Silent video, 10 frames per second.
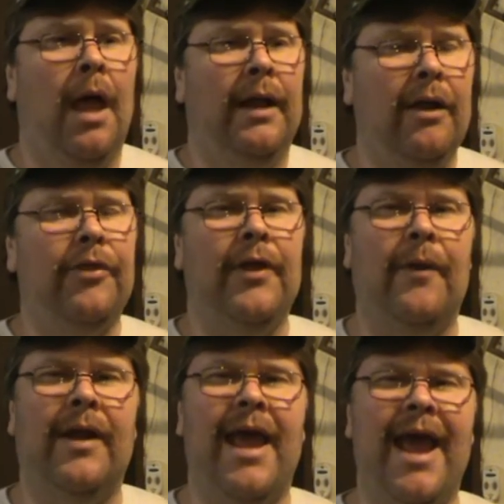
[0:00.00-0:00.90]
another thing I
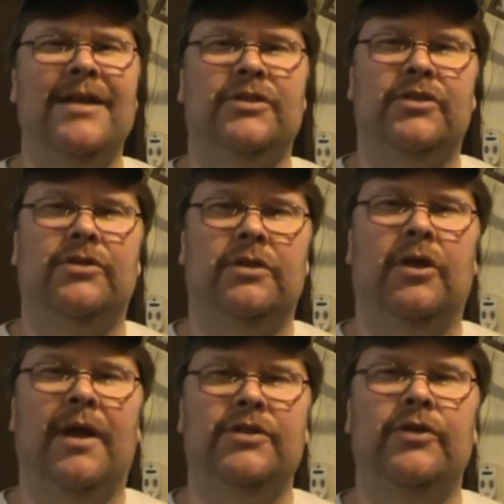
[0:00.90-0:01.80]
want to ask is, you
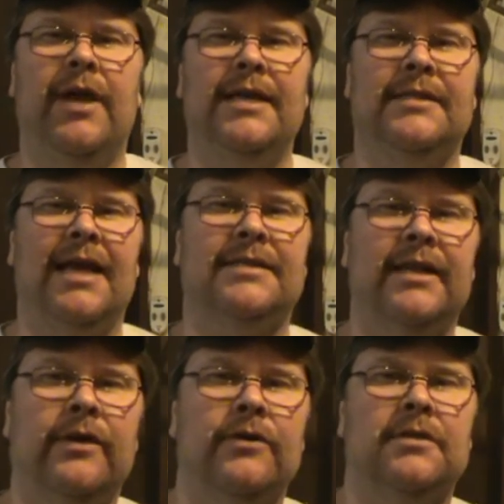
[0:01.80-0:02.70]
know, I see you guys got
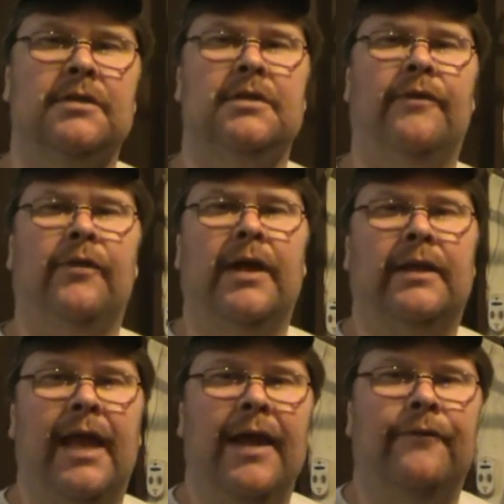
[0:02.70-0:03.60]
stickers and stuff
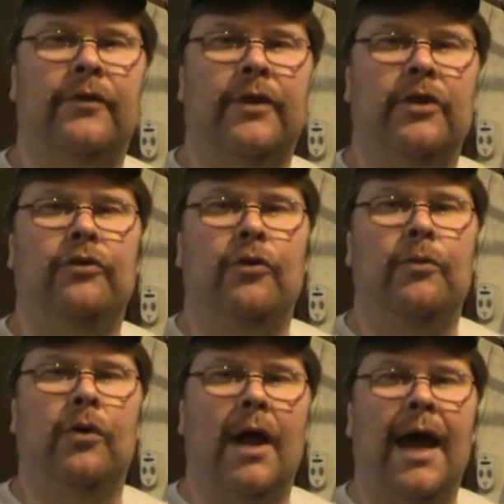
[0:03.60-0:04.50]
like that for the
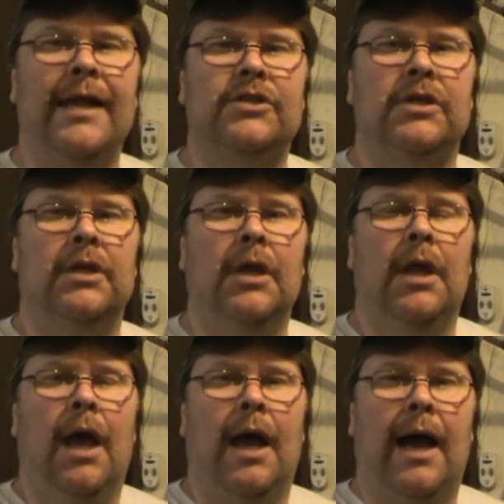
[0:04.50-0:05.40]
YouTube garage, and
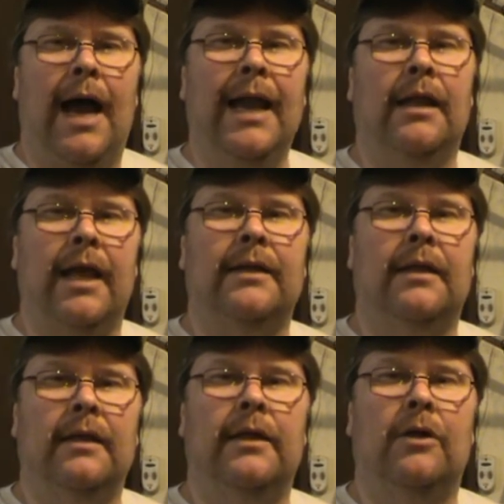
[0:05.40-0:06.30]
I'd like
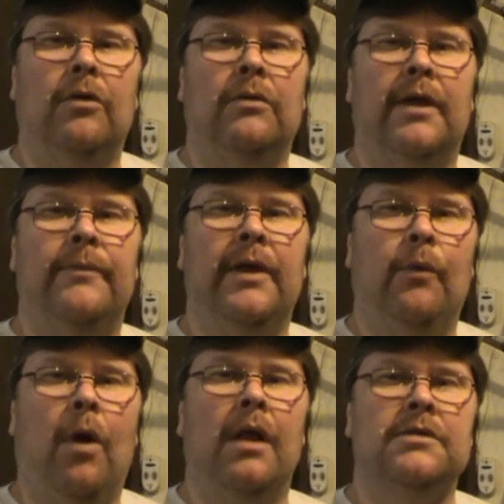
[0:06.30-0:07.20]
to, you know, get me
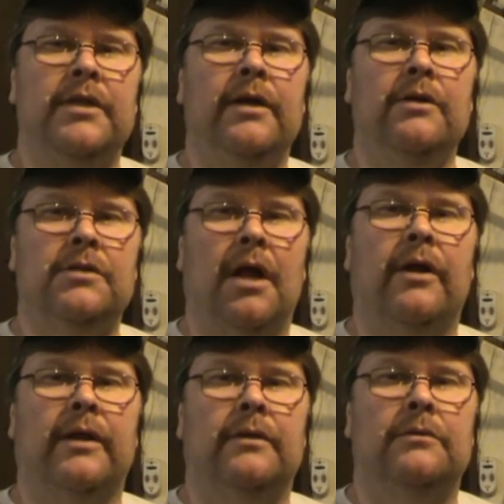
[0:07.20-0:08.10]
a wall sticker
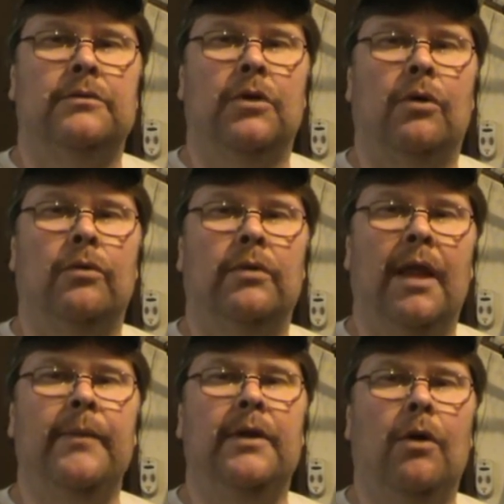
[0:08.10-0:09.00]
started. So
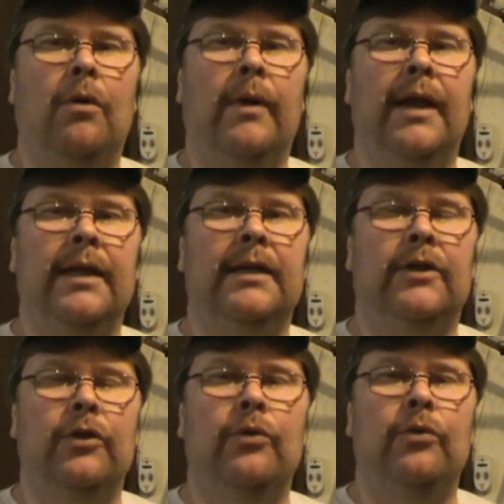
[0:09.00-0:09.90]
let me know what I need
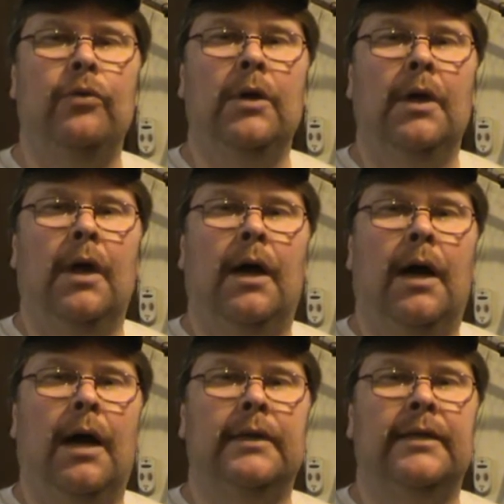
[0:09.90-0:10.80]
to do
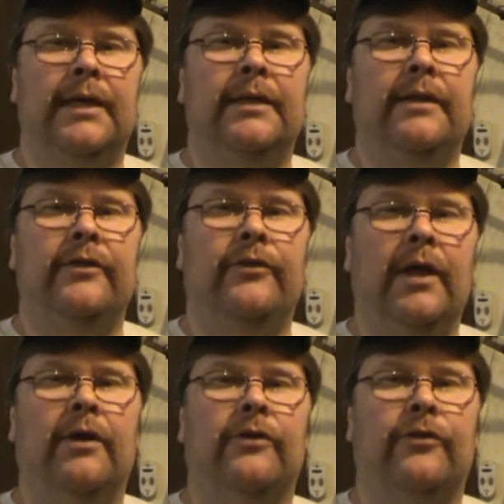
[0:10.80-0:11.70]
to get these
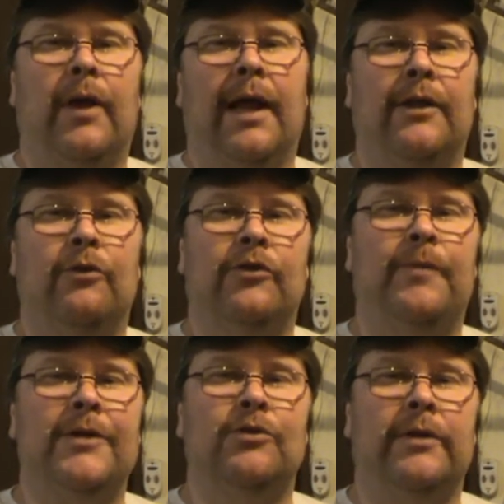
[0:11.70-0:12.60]
stickers. So I got to do a
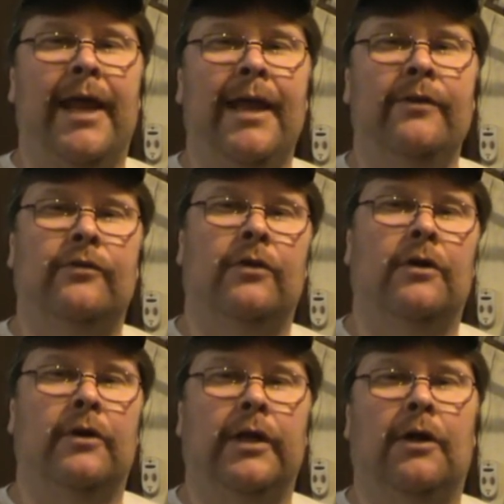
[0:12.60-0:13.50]
special dance,
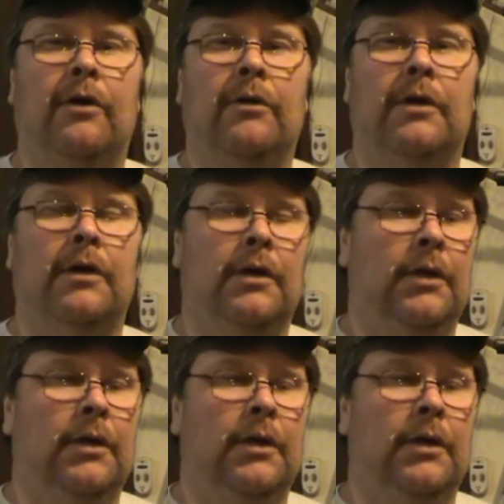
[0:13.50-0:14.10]
or you know, or